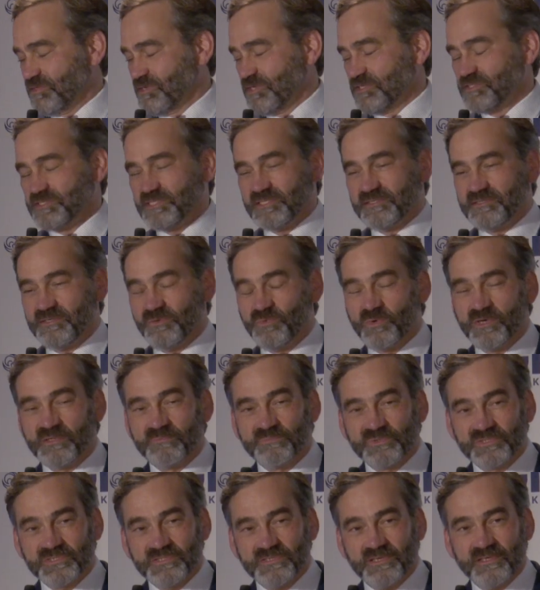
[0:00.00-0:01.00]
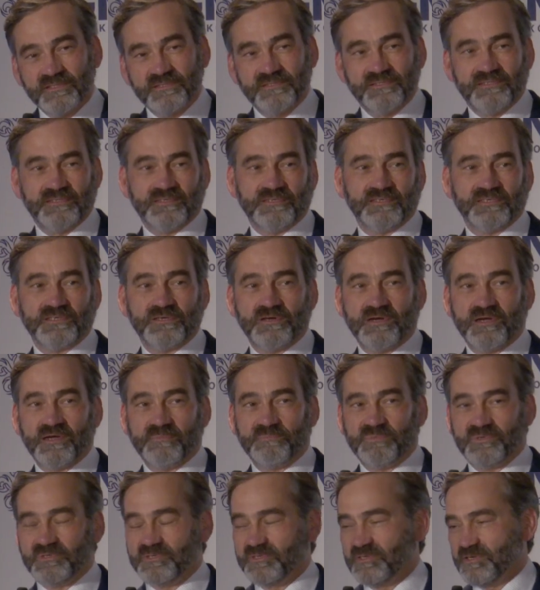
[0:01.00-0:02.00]
61%
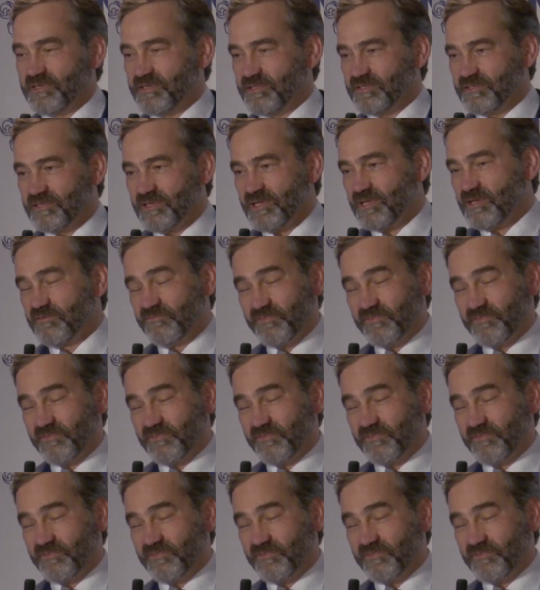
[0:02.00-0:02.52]
copper and